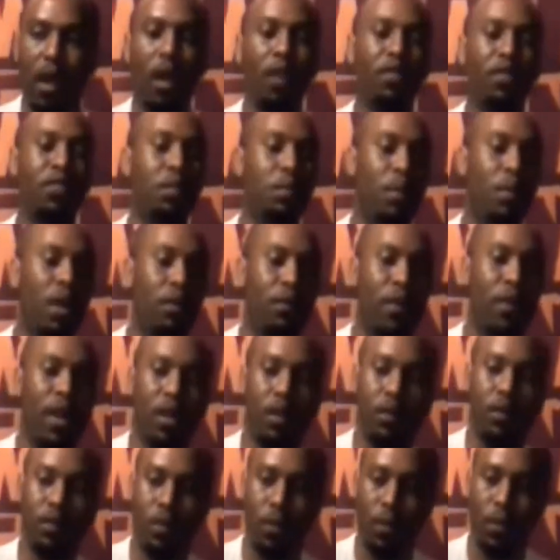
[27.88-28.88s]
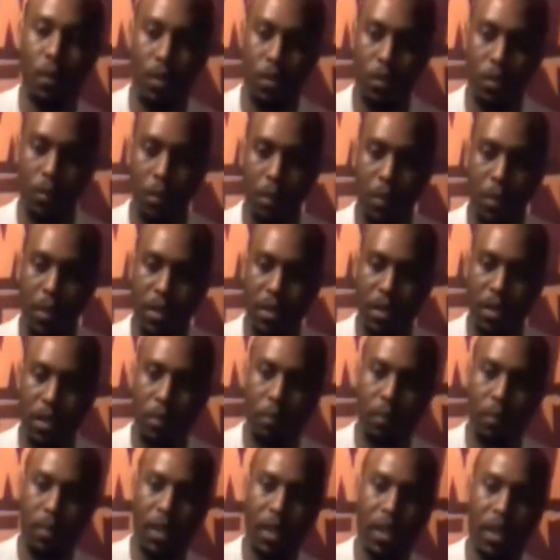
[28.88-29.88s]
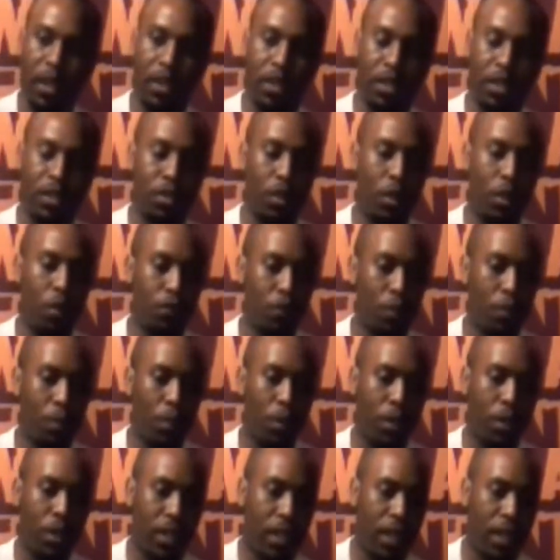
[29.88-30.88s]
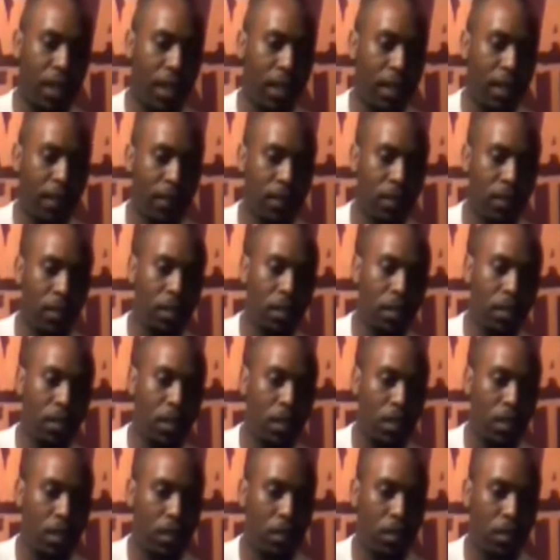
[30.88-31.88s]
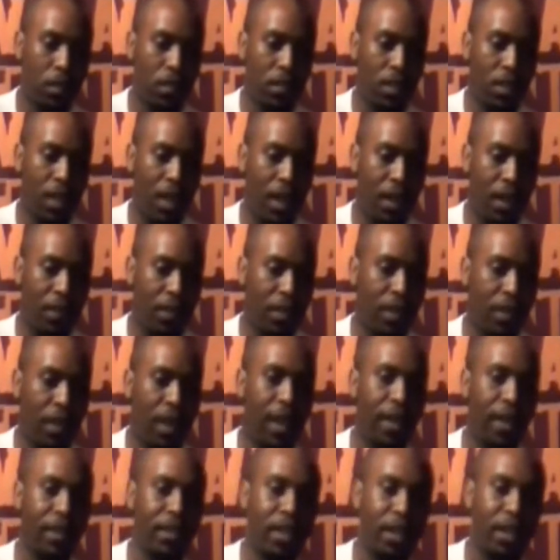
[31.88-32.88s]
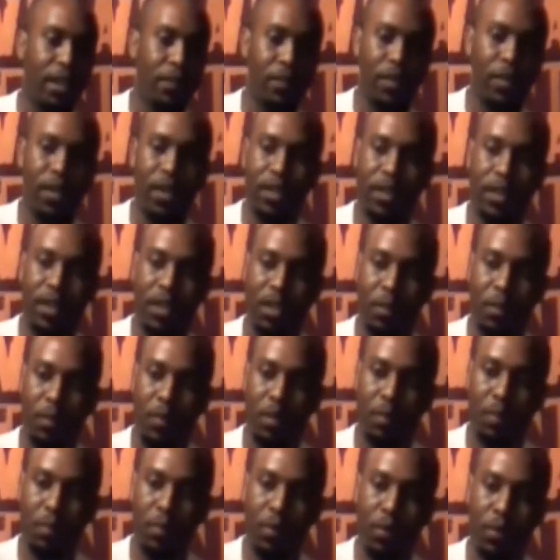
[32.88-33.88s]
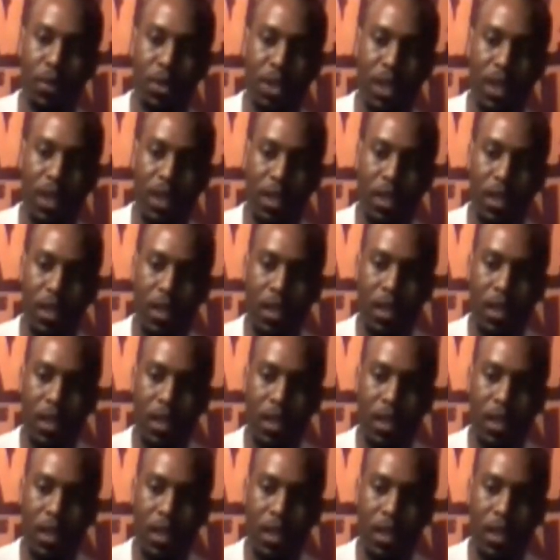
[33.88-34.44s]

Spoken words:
after my reign of course, would be to completely dissolve the monarchy. Because I think the idea of elitism is bullshit.